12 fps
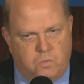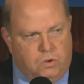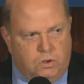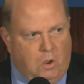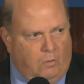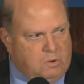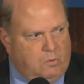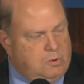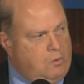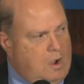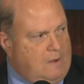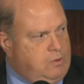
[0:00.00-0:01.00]
no one would
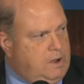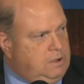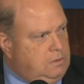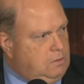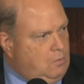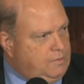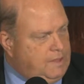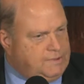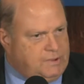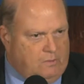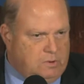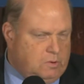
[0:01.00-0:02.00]
cooperate with
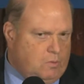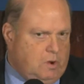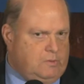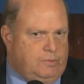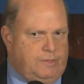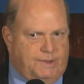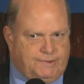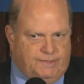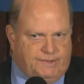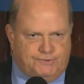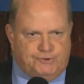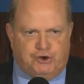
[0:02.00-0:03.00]
us, no one would work with us in
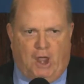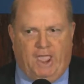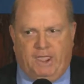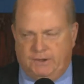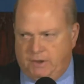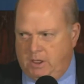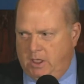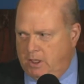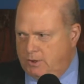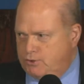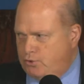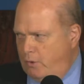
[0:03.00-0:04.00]
this giant
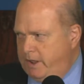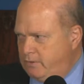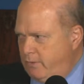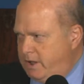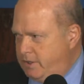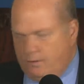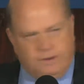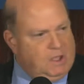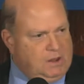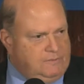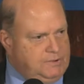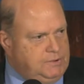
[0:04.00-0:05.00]
joint radio
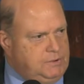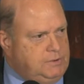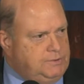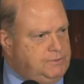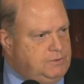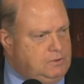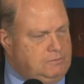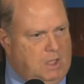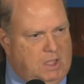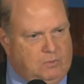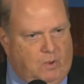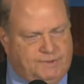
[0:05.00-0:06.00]
television newsroom
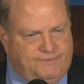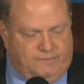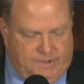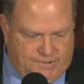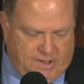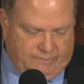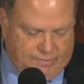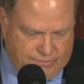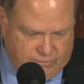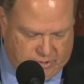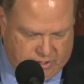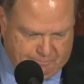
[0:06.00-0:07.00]
on West 57th
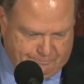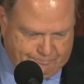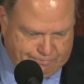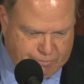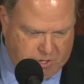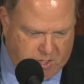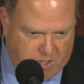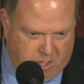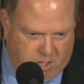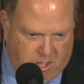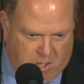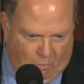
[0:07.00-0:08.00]
Street.
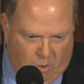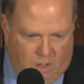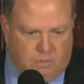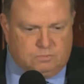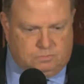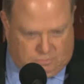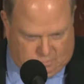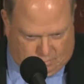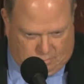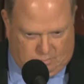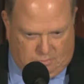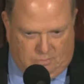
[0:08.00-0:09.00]
Well,
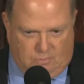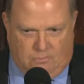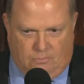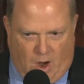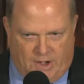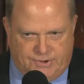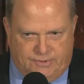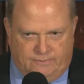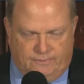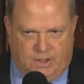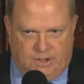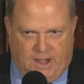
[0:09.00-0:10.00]
March
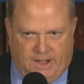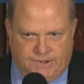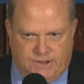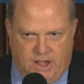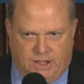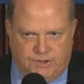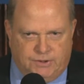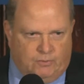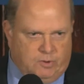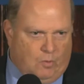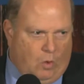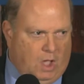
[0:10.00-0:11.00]
of 1982,
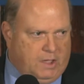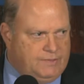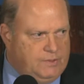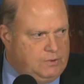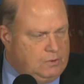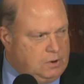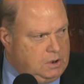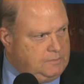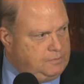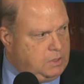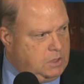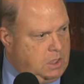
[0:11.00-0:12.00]
we walk in the door.
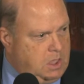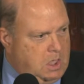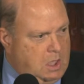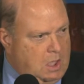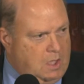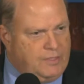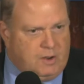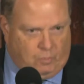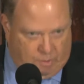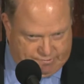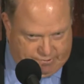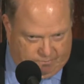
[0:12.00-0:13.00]
There
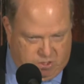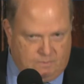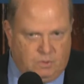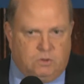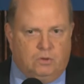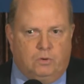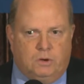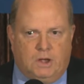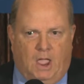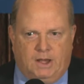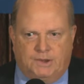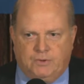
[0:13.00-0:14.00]
were some people who were
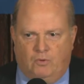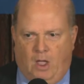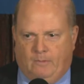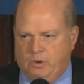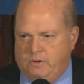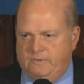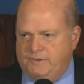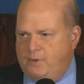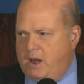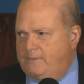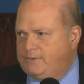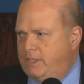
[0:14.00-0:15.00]
not as cooperative as
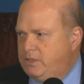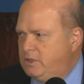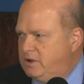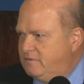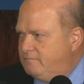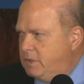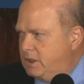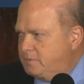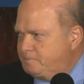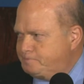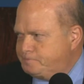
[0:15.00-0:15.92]
perhaps they could have been.